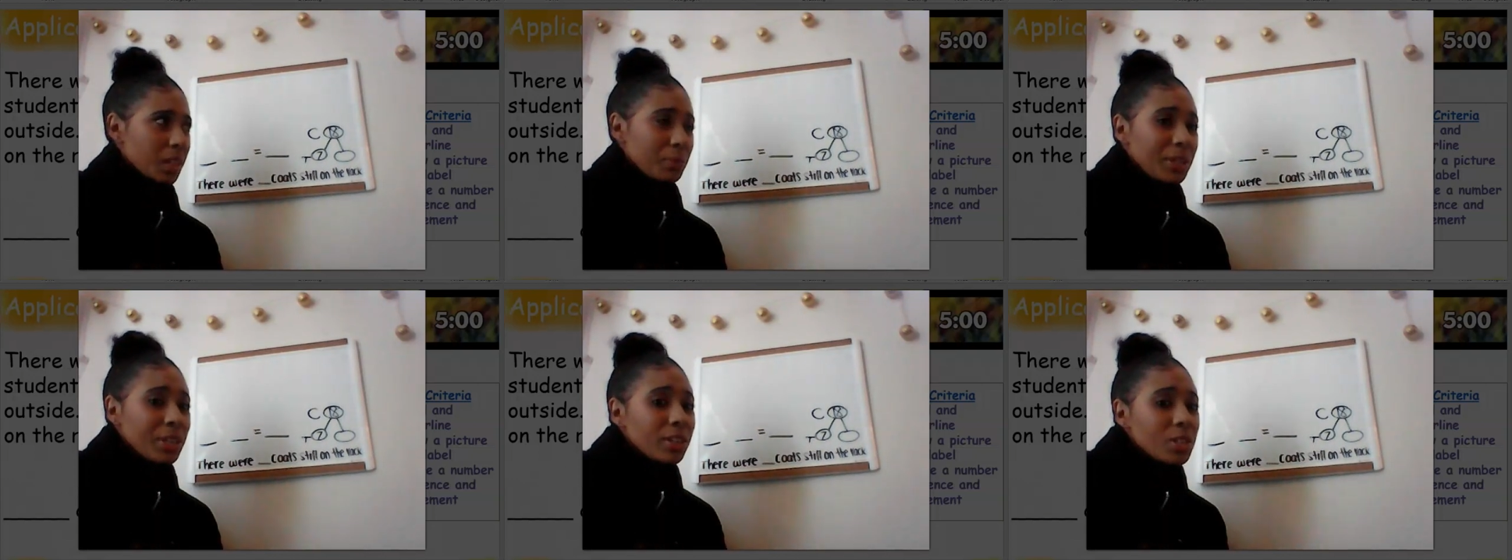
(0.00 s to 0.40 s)

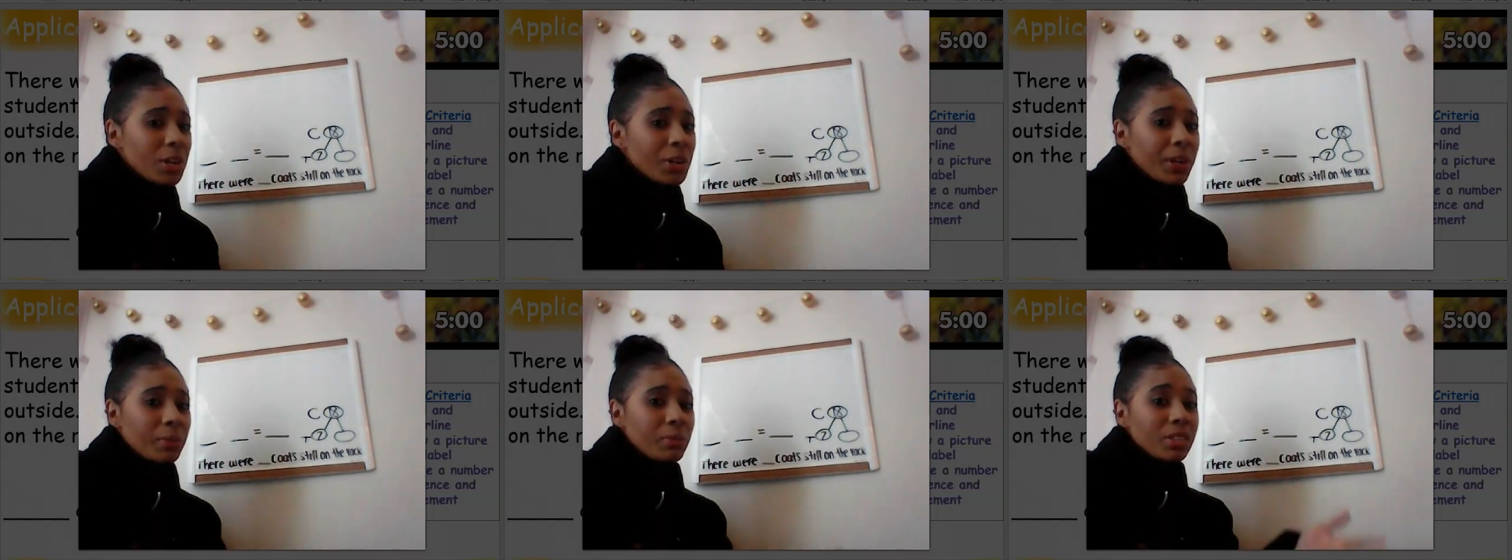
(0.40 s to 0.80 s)
because
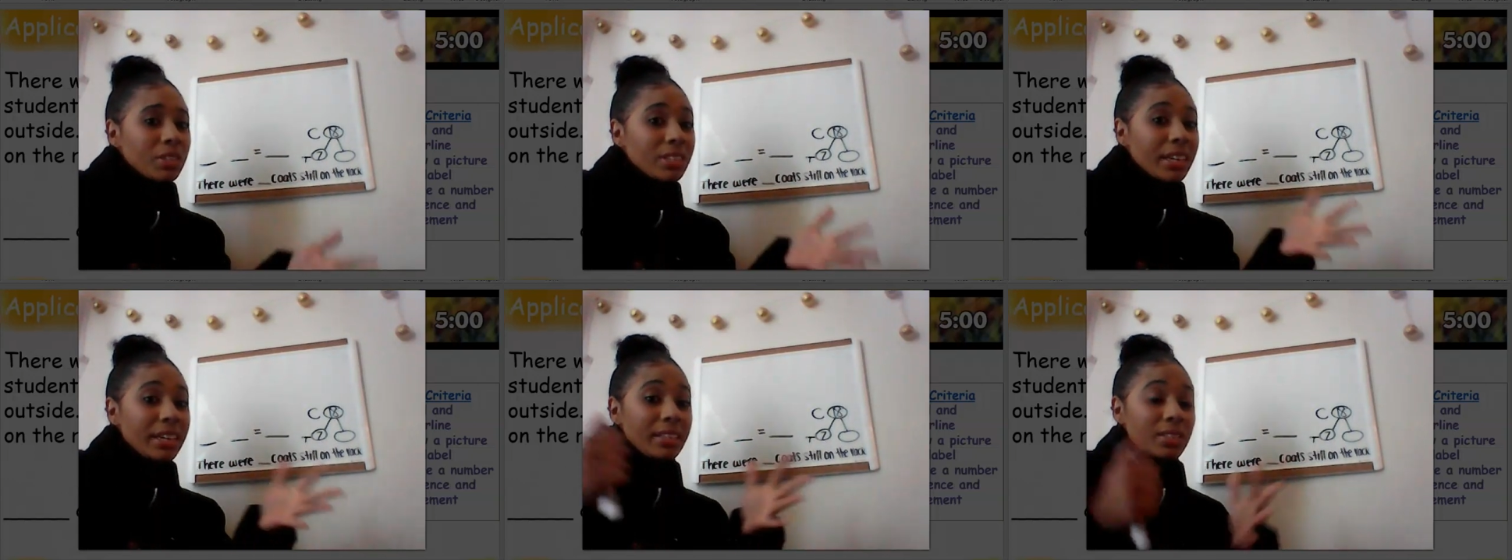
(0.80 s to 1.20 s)
our number
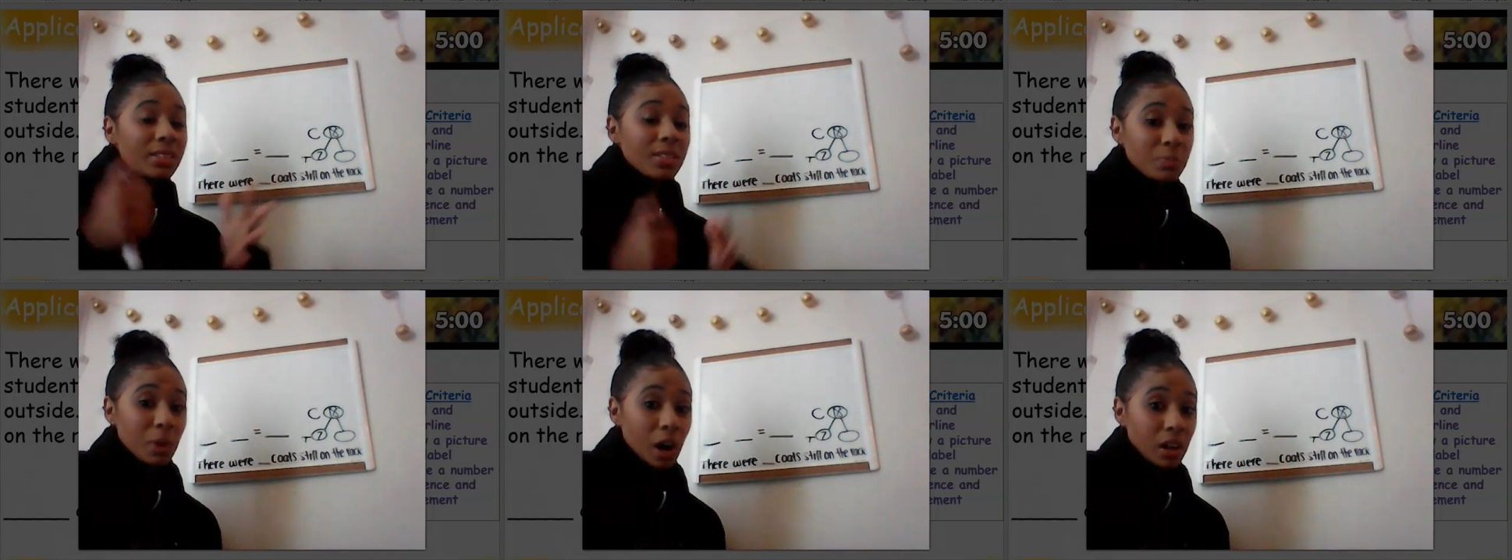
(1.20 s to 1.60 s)
is getting
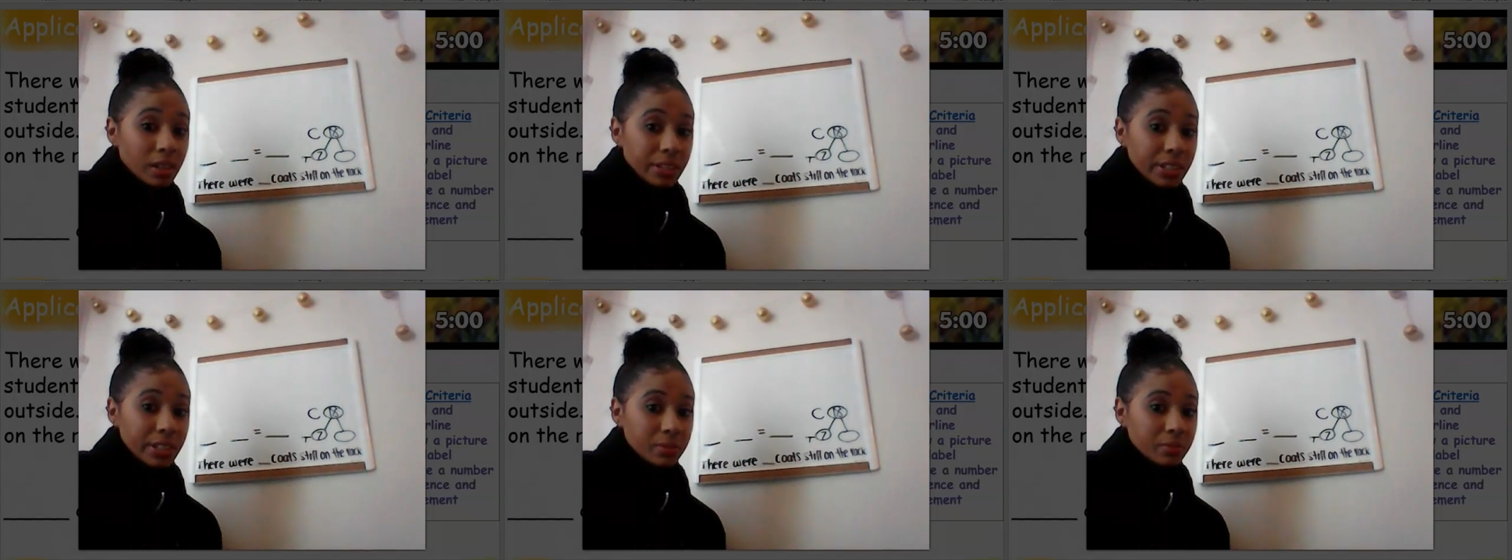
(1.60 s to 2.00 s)

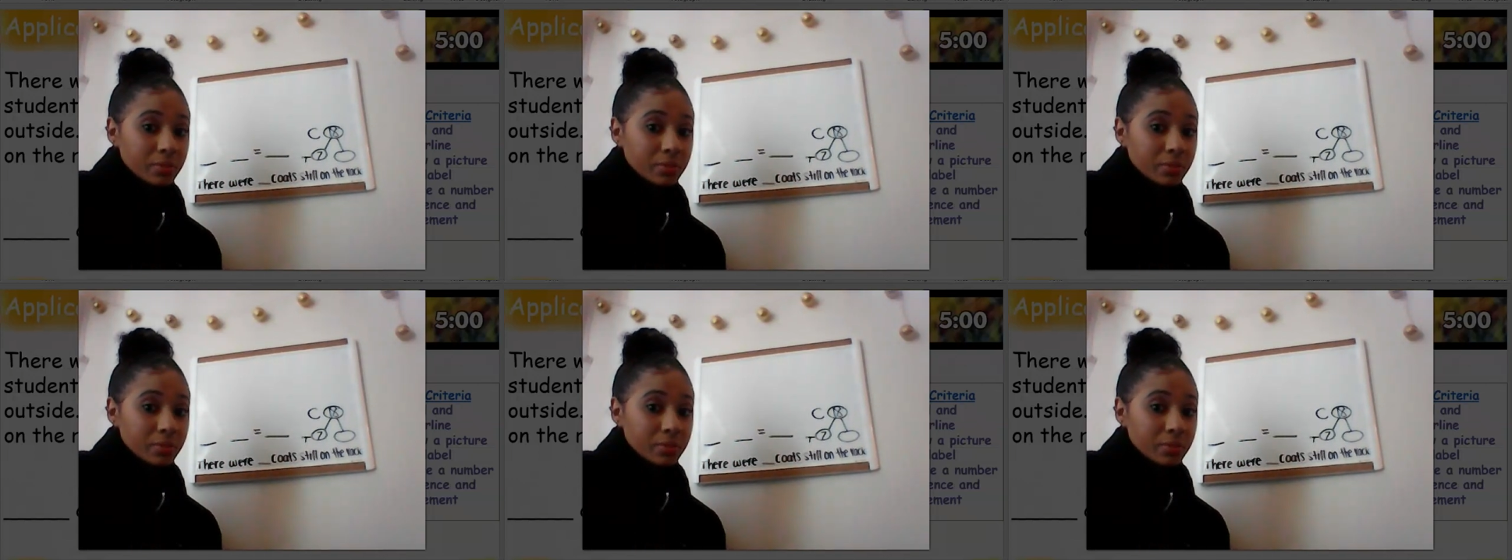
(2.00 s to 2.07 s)
smaller.